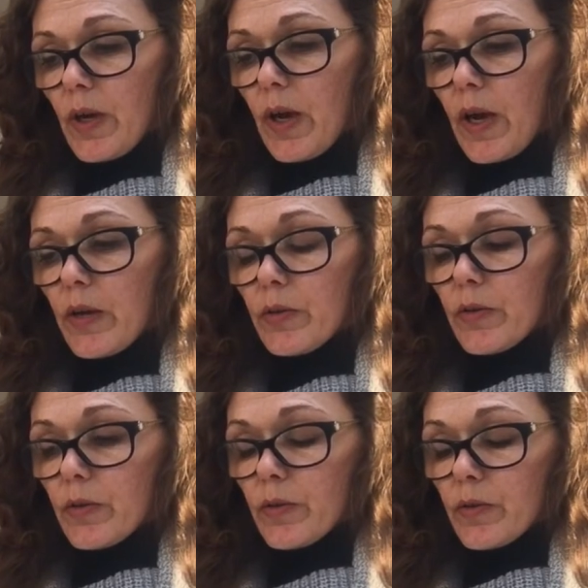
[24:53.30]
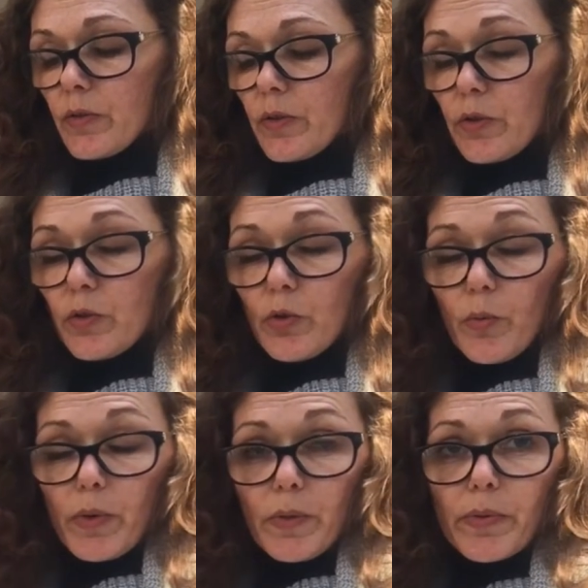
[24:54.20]
um, you
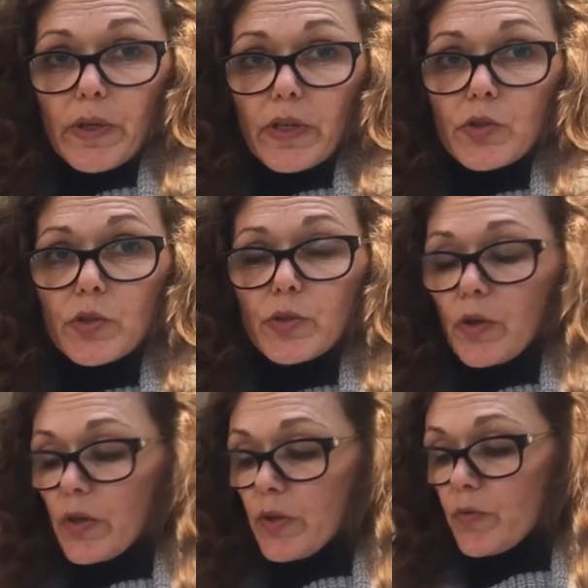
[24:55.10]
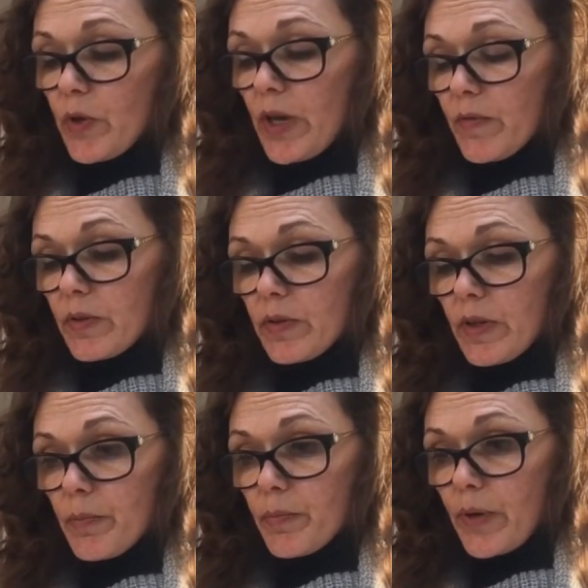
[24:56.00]
normally pray to, or if you haven't
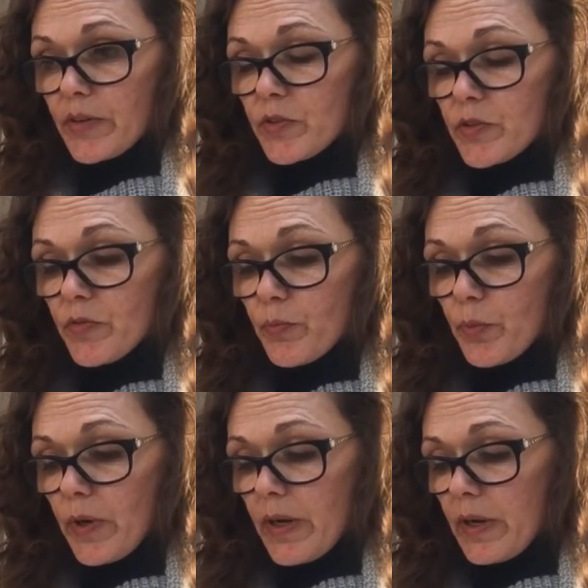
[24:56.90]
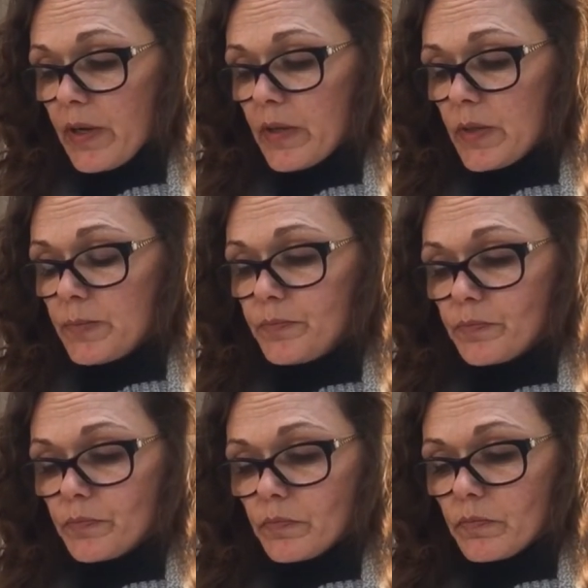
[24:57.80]
a practice of prayer,
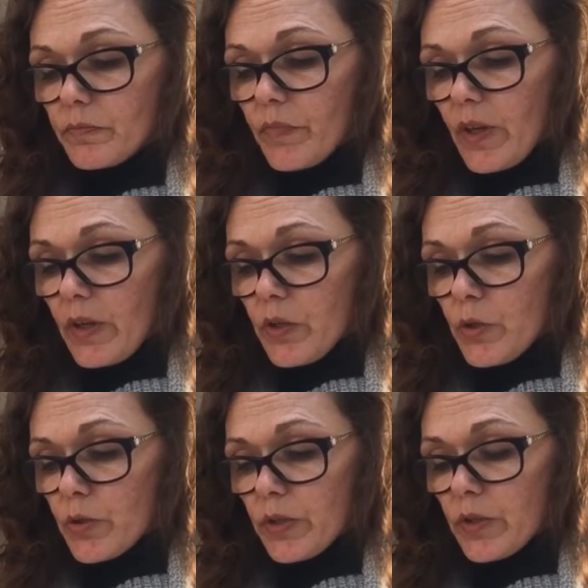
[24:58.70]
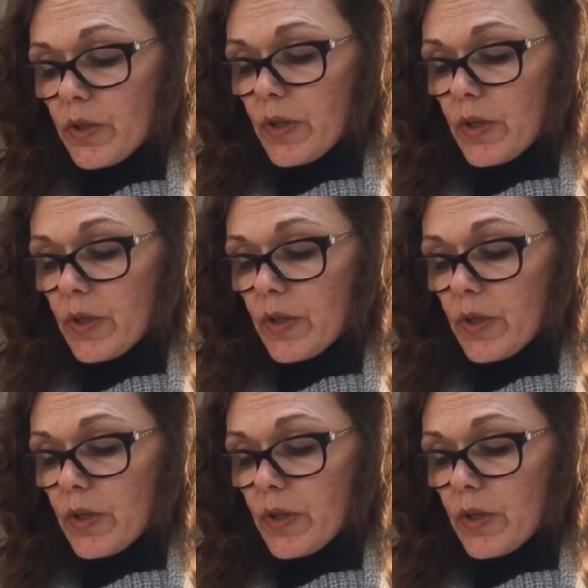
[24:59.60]
you can